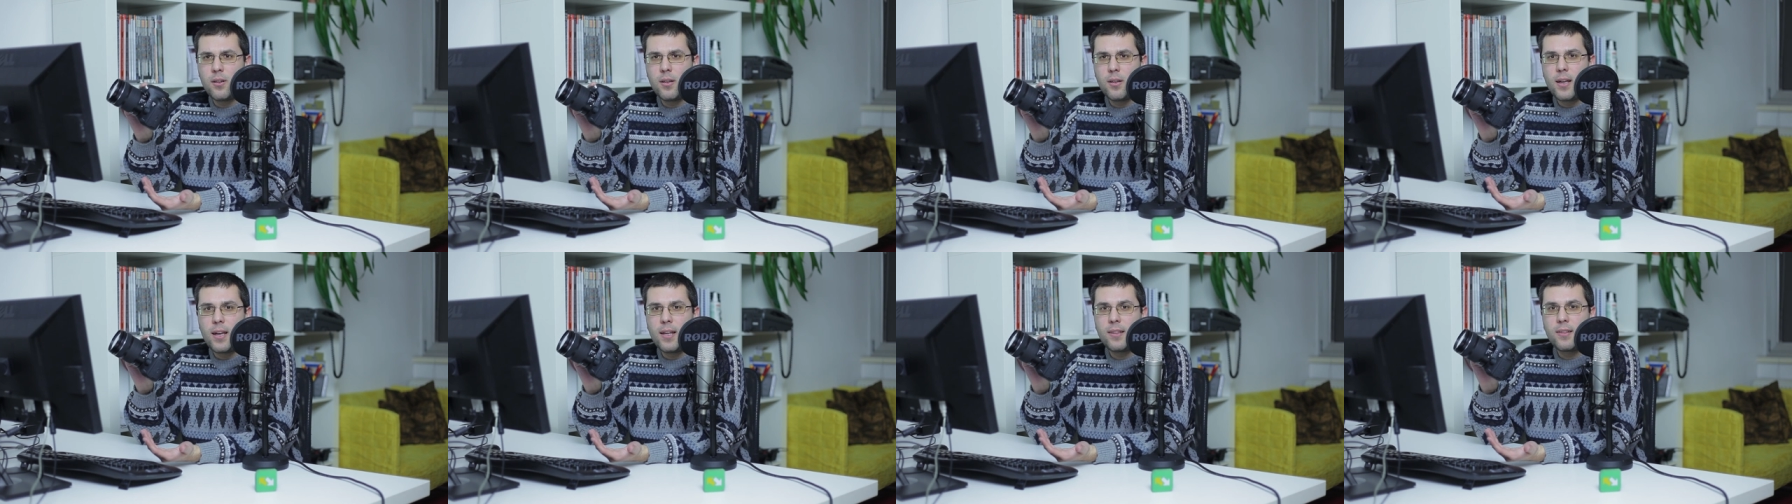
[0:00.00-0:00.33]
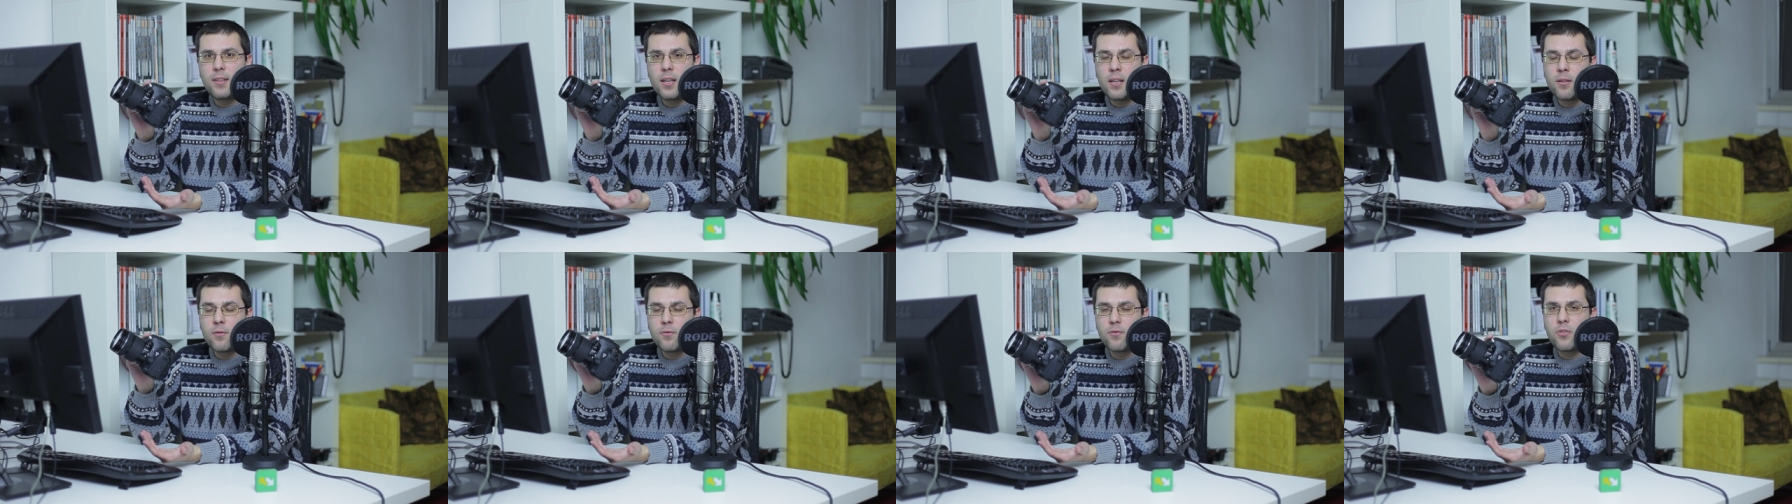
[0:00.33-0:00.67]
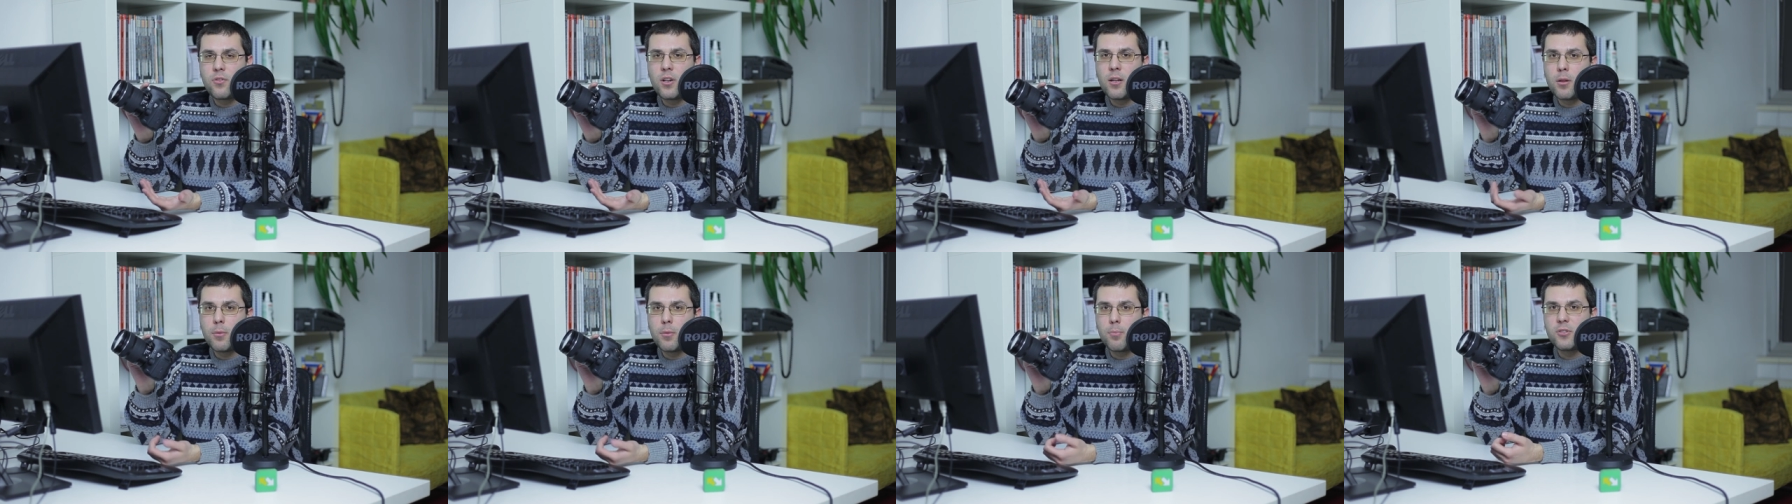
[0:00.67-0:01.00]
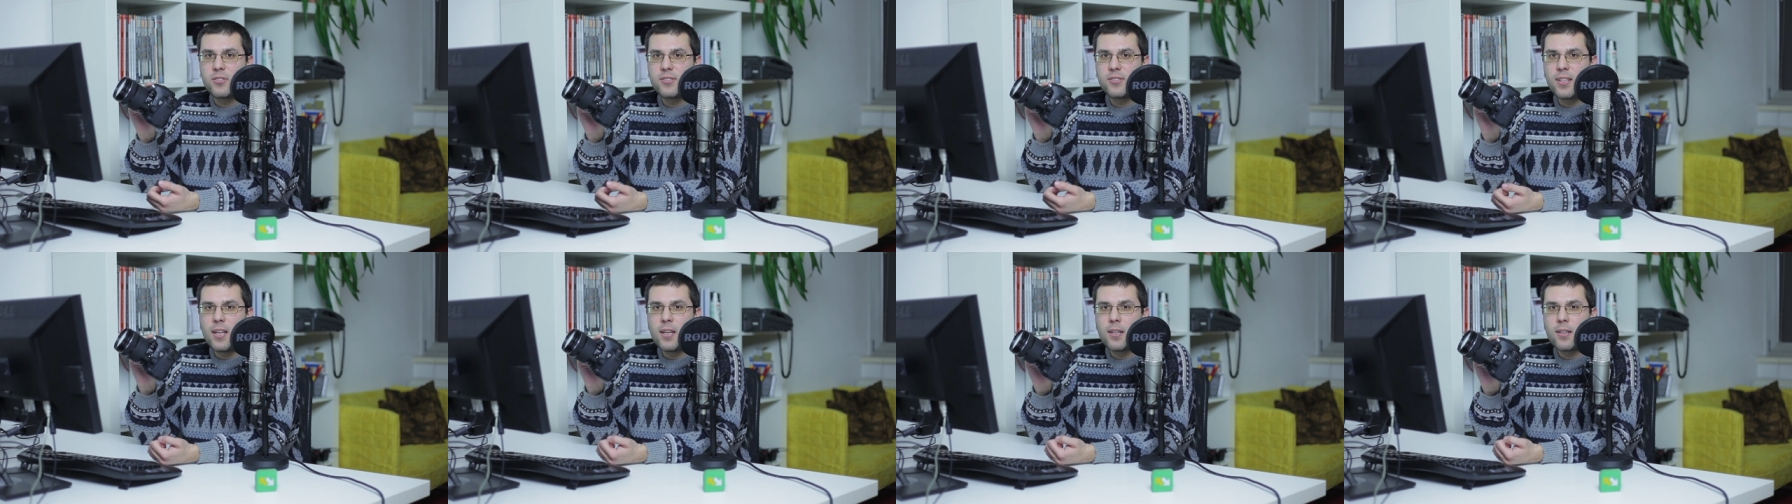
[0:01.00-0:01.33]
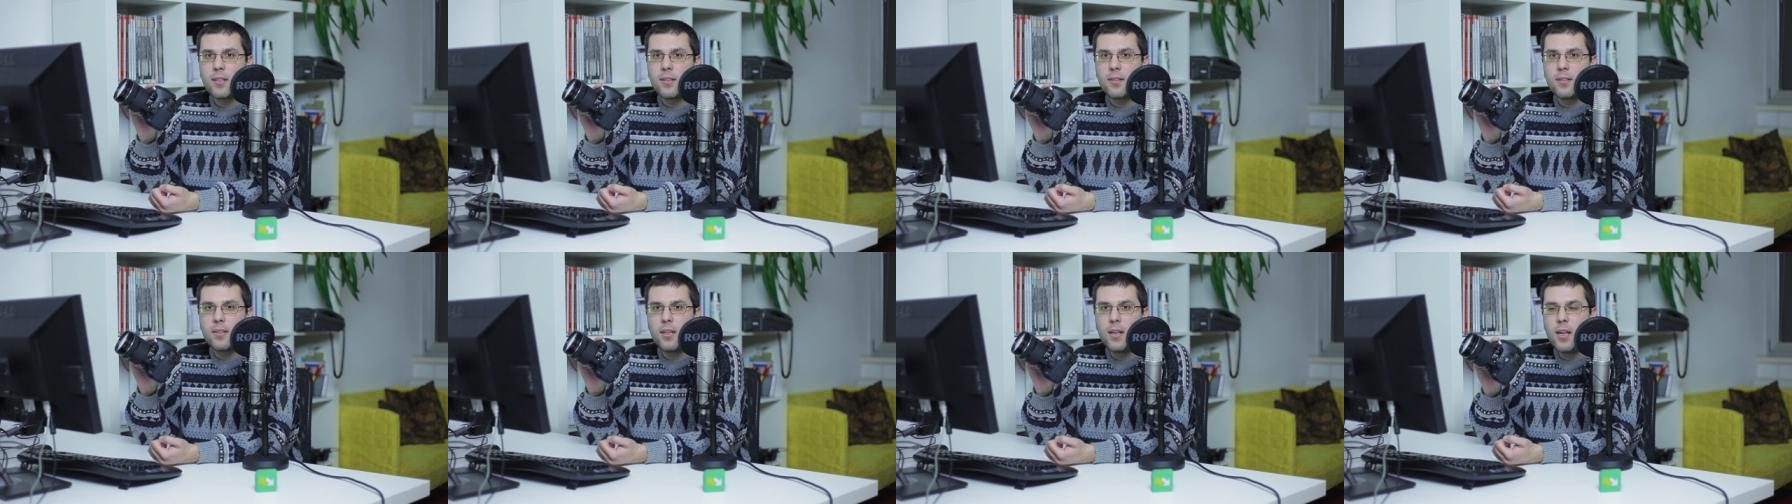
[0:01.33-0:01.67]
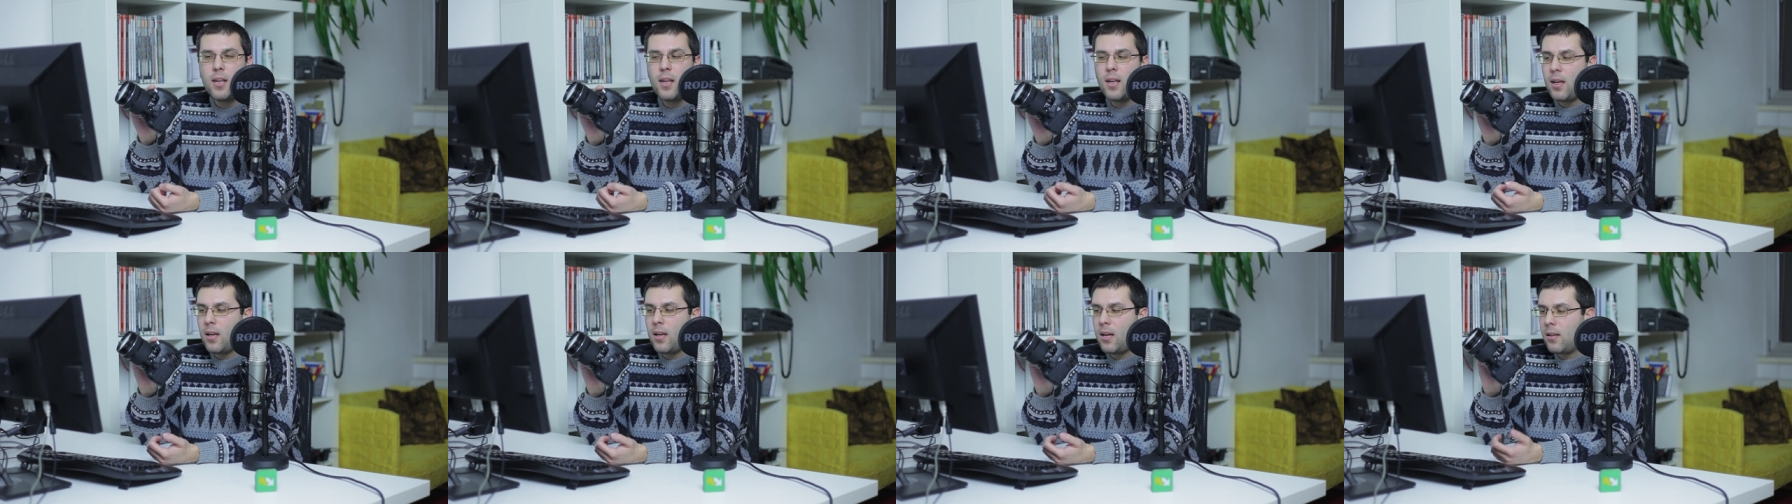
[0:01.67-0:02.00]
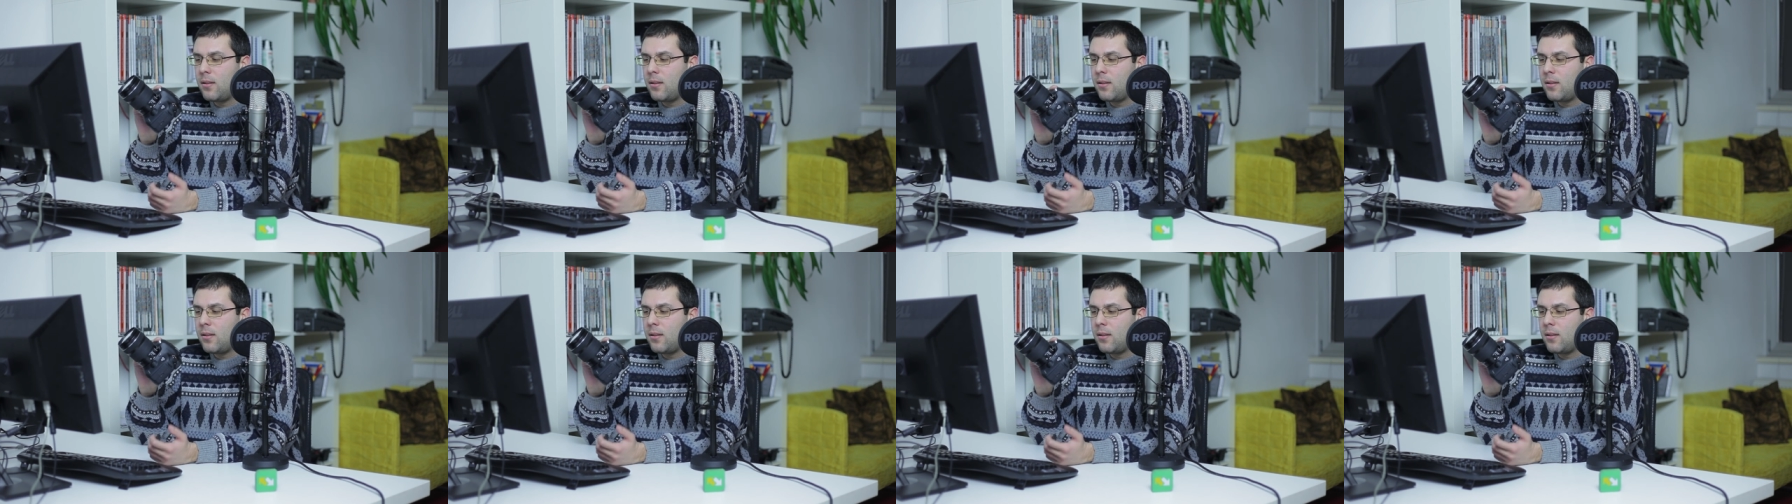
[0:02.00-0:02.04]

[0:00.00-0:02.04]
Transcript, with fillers: fr at ten frames per second